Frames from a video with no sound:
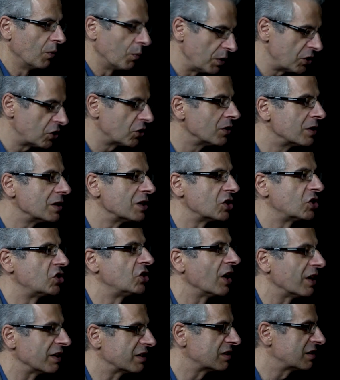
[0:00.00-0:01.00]
We shouldn't
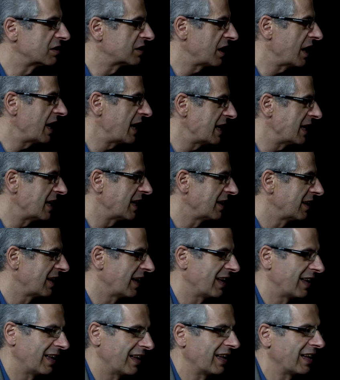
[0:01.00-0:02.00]
just take
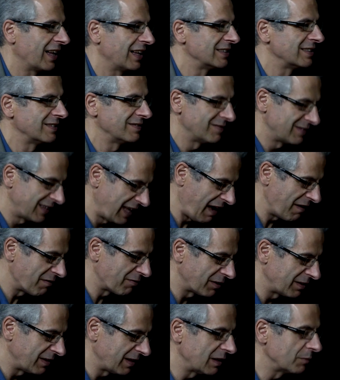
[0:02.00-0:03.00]

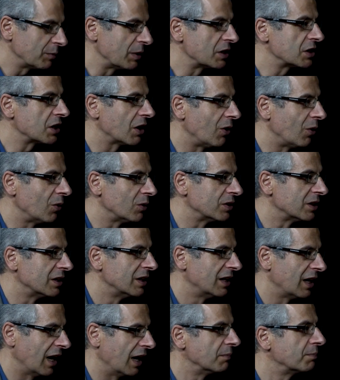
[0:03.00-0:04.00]
everything we're told
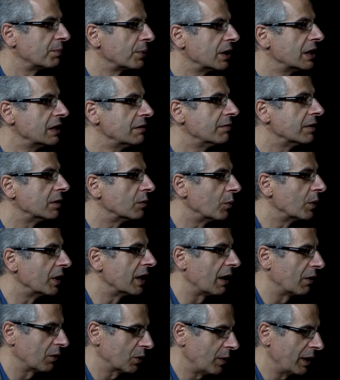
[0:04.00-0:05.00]
and believe it
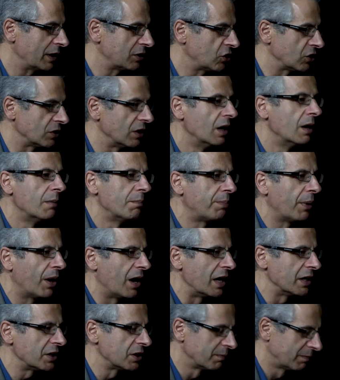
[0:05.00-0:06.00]
without question.
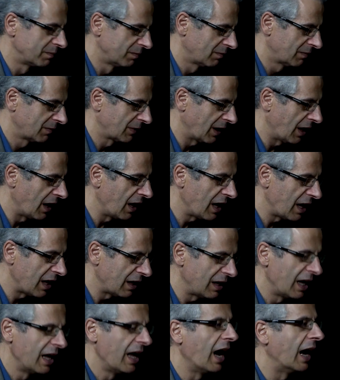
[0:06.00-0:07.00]
But
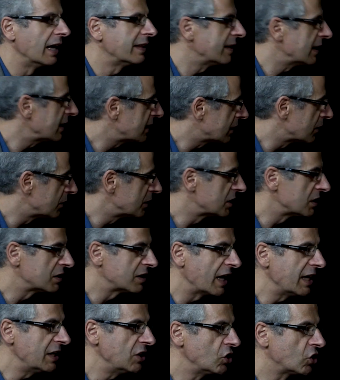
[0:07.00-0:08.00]
I think there is a
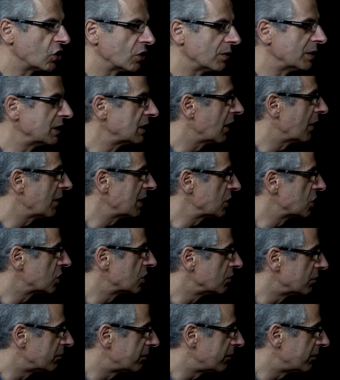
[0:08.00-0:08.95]
danger in going too